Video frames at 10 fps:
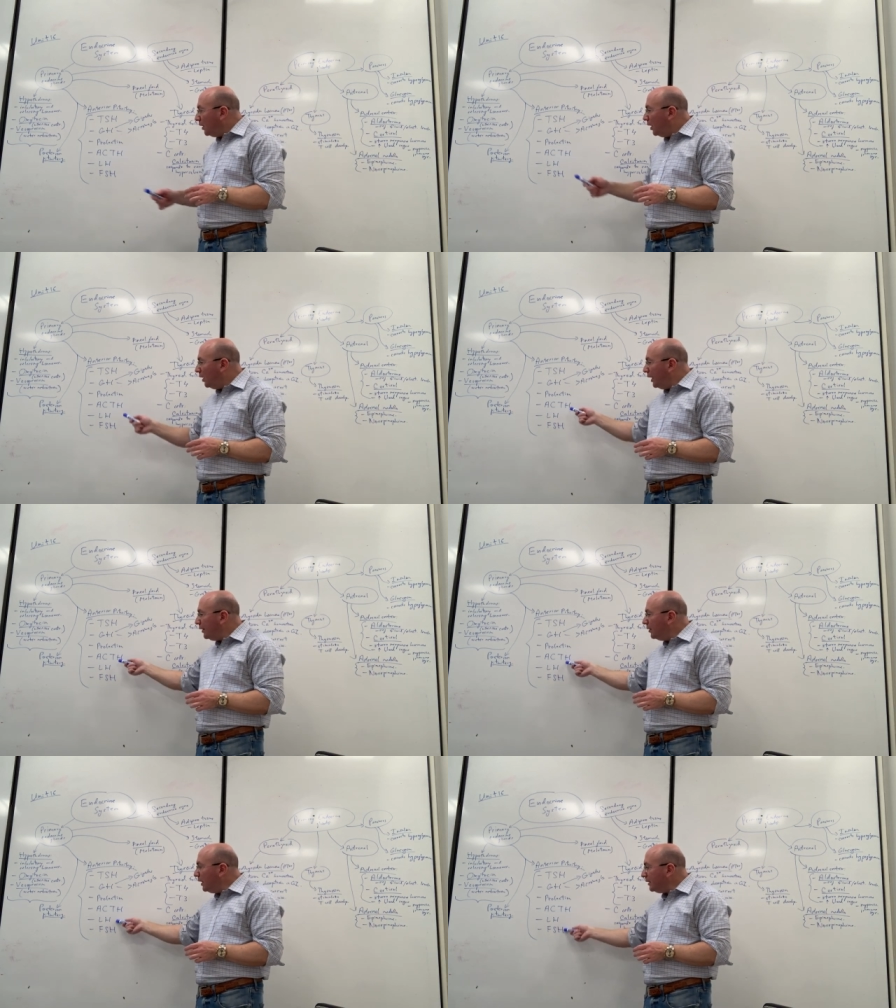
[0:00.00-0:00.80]
Uh,
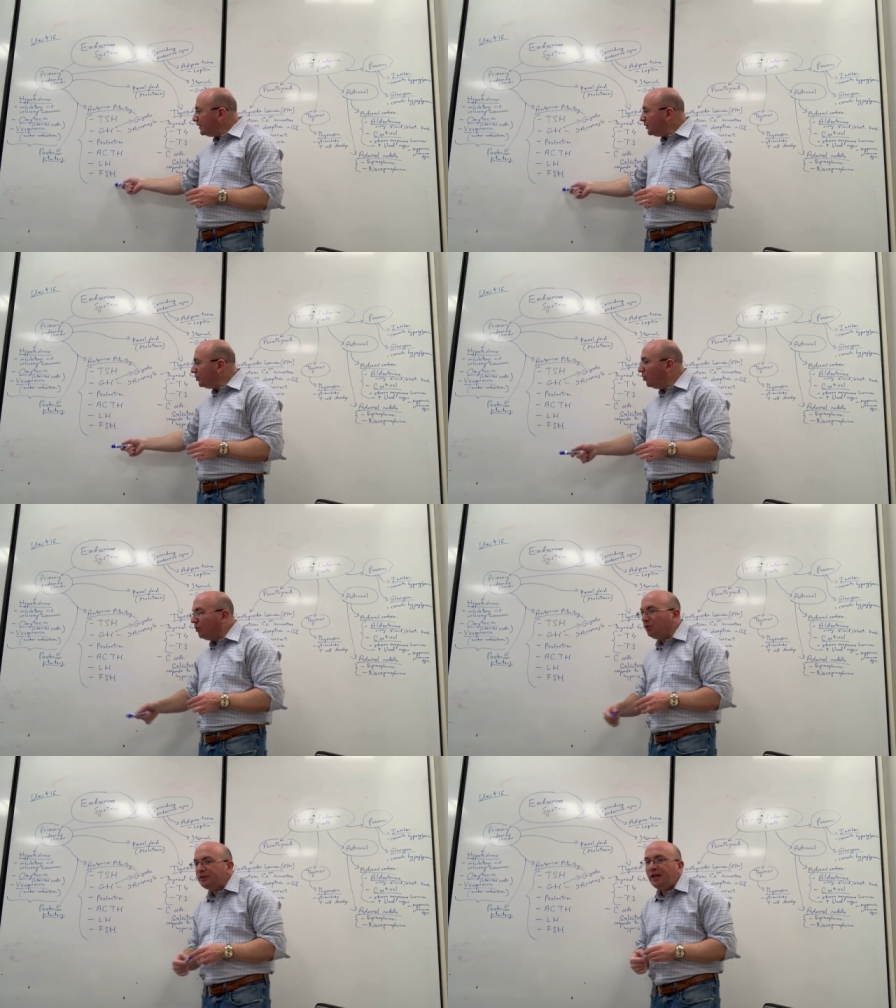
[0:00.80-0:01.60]
and the last two
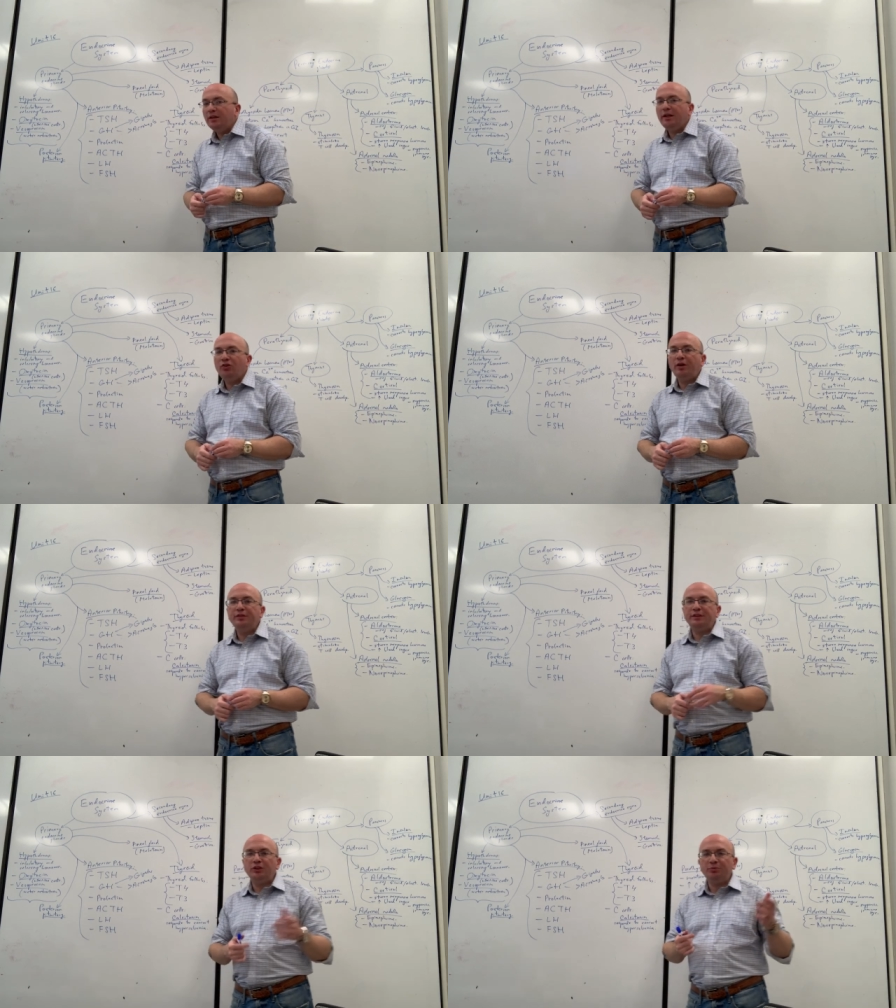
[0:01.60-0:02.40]
hormones, LH,
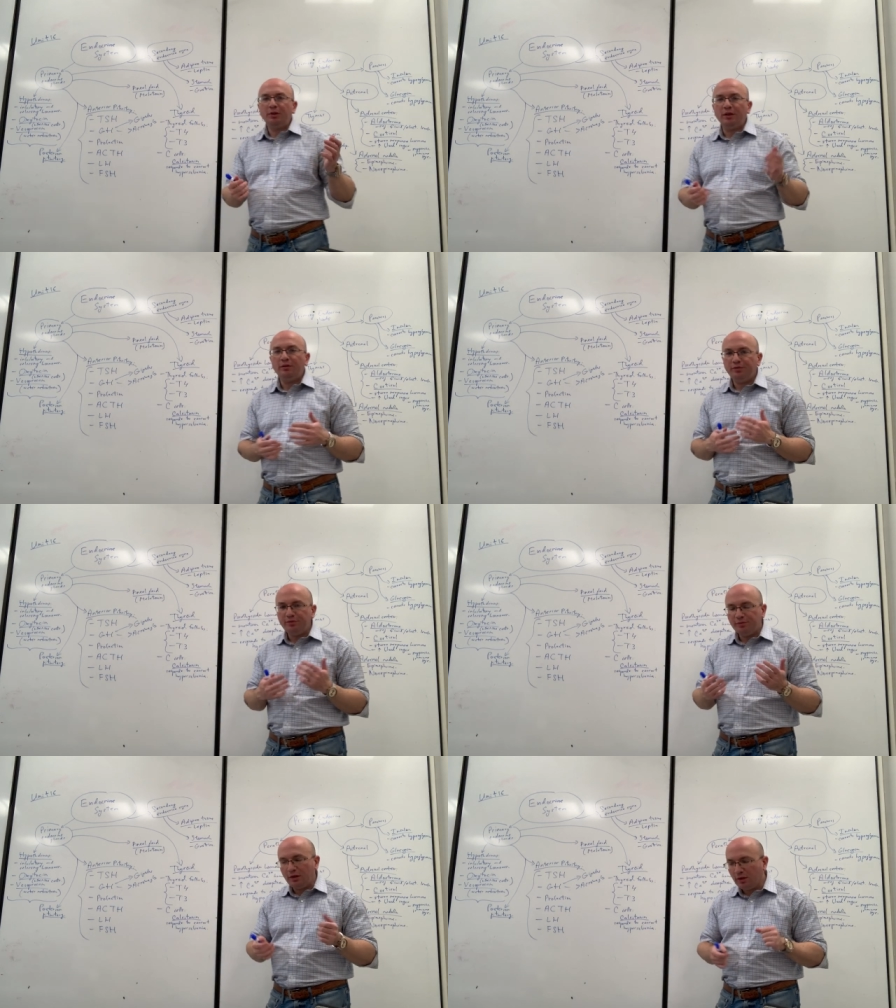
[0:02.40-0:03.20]
FSH, I'm kind of
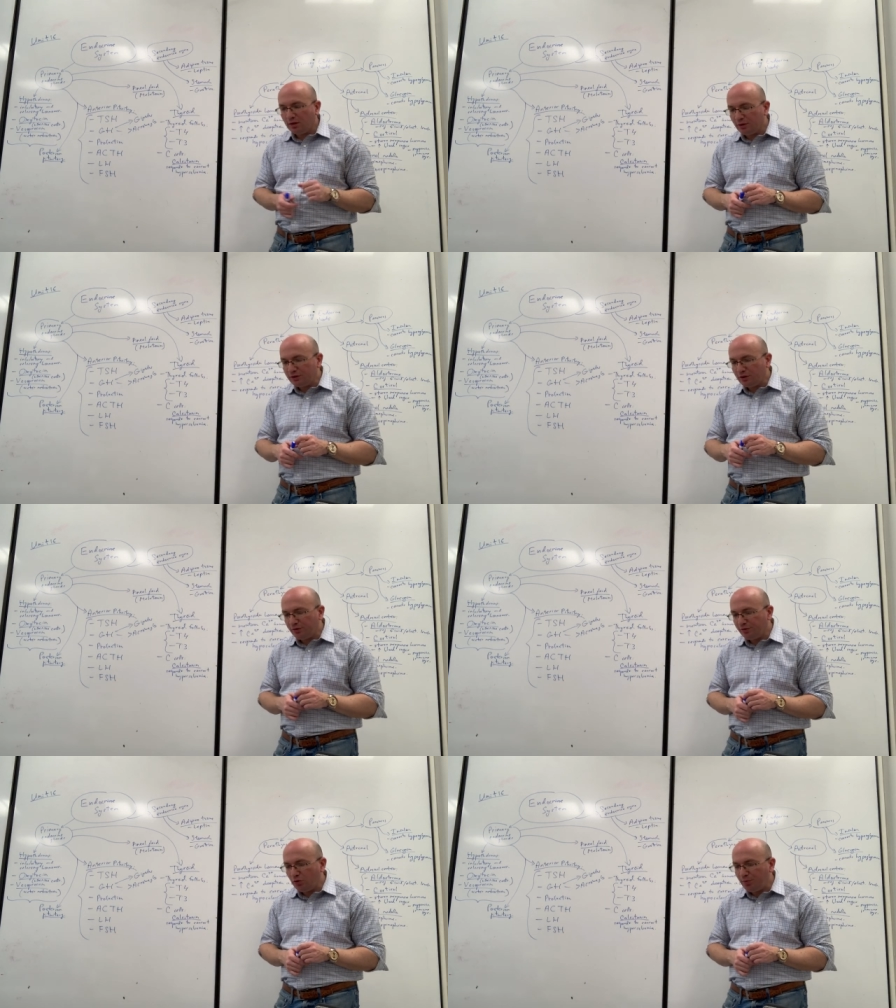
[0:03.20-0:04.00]
uh, going to
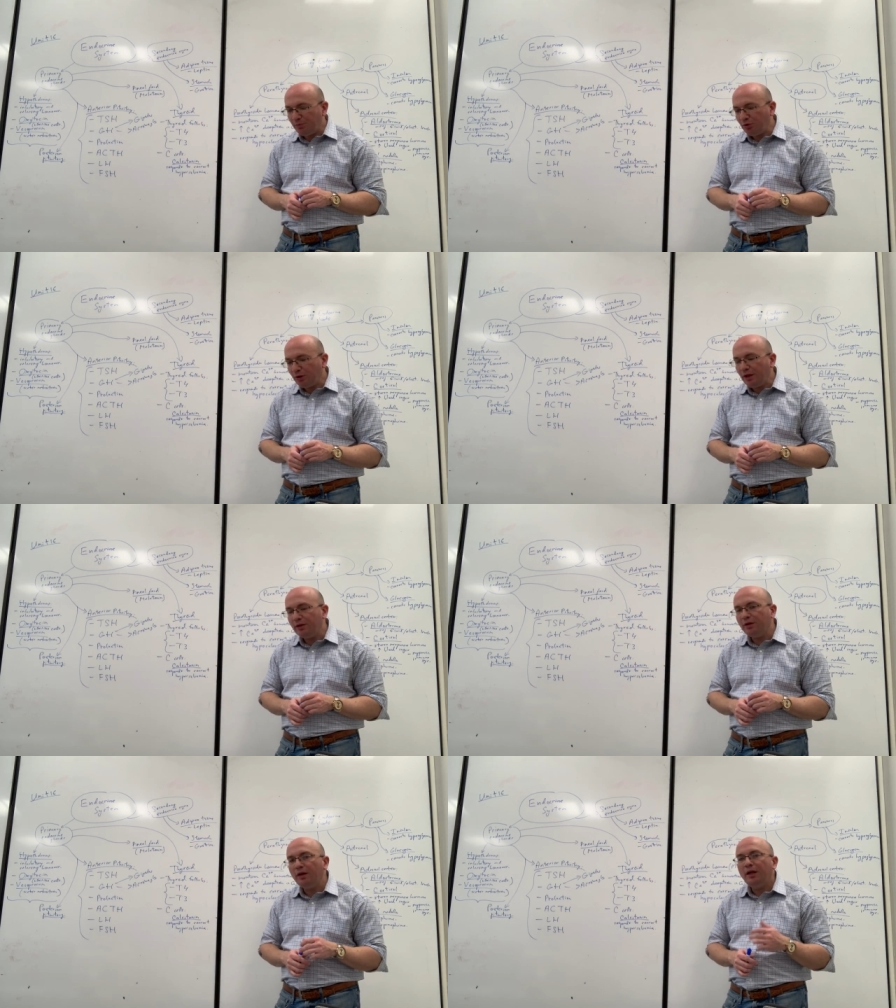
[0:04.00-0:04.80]
sort of group them
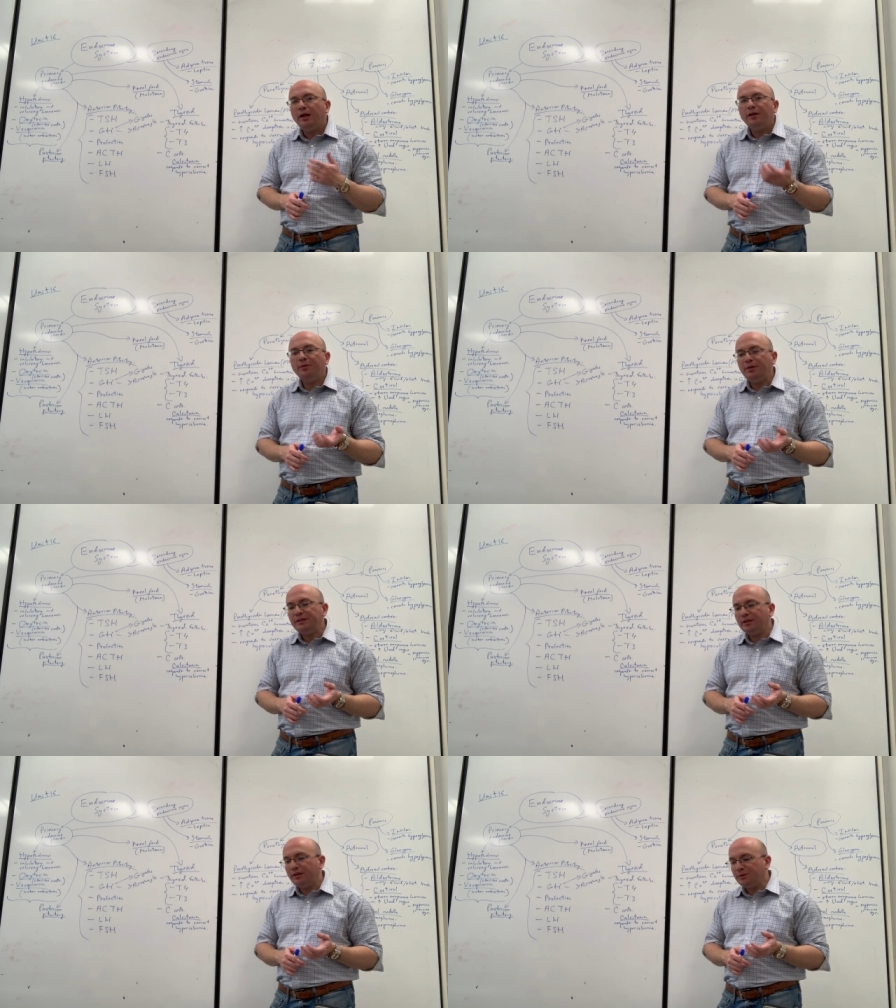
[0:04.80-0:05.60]
together. They
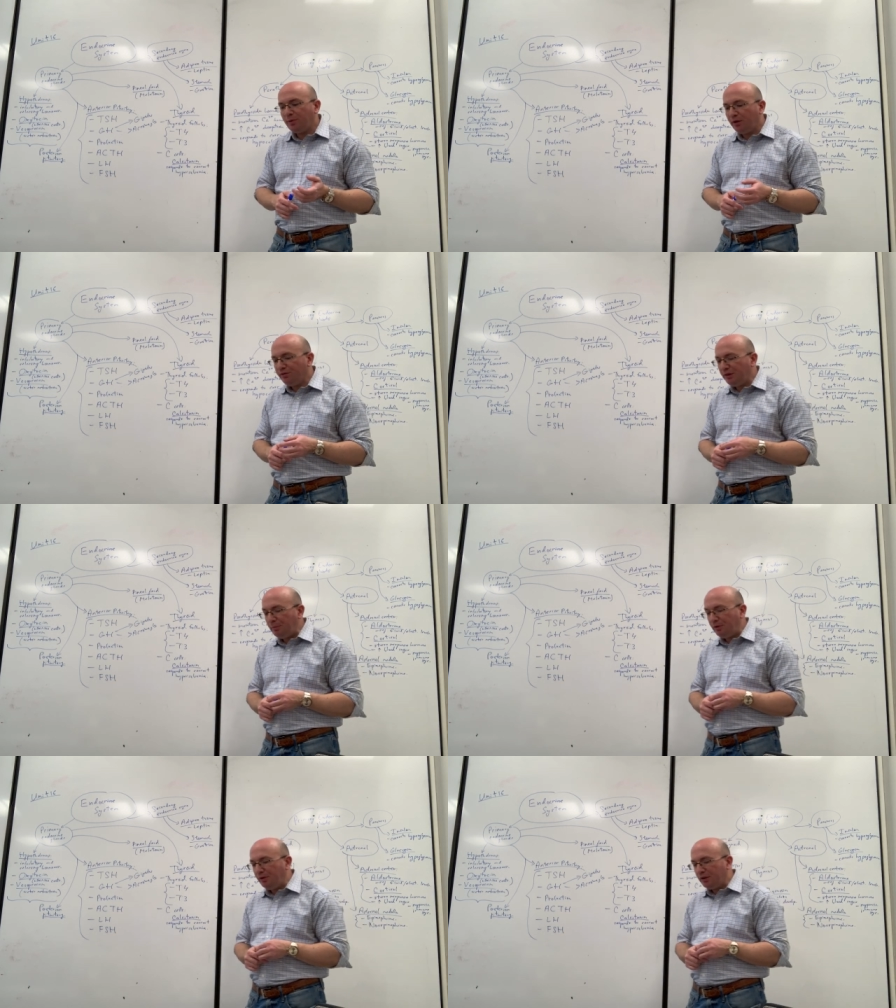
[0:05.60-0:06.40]
basically, as part of the
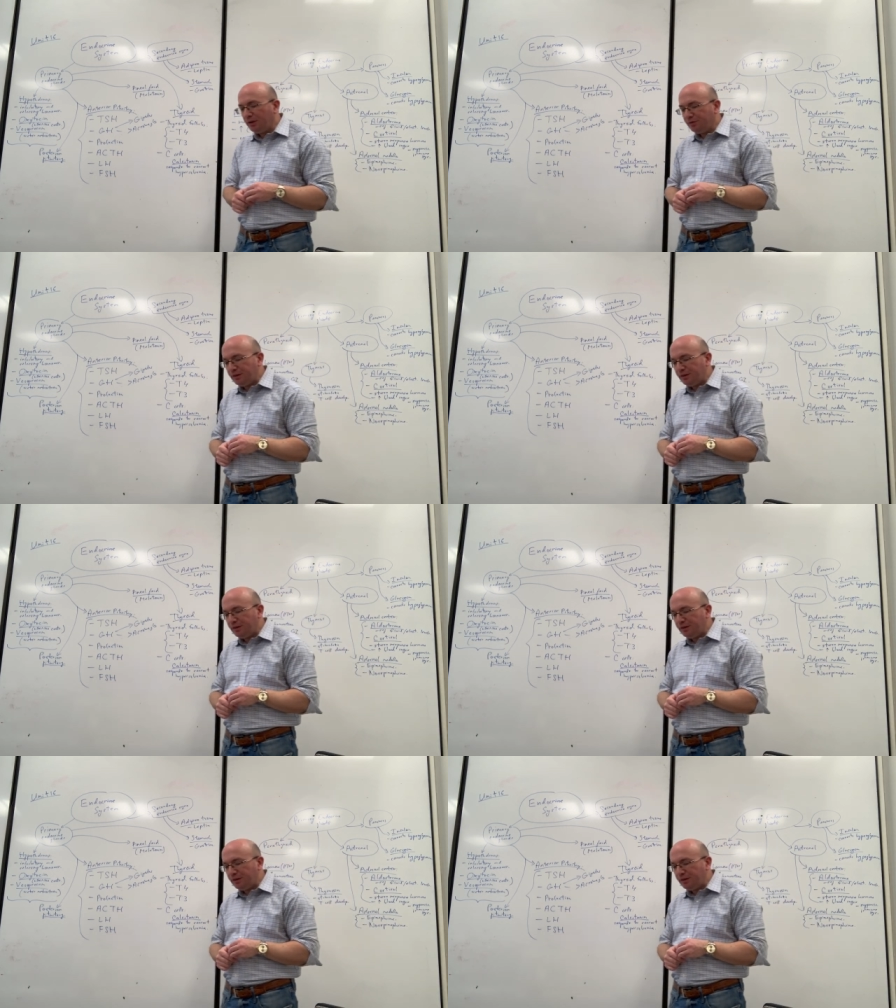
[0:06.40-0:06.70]
reproductive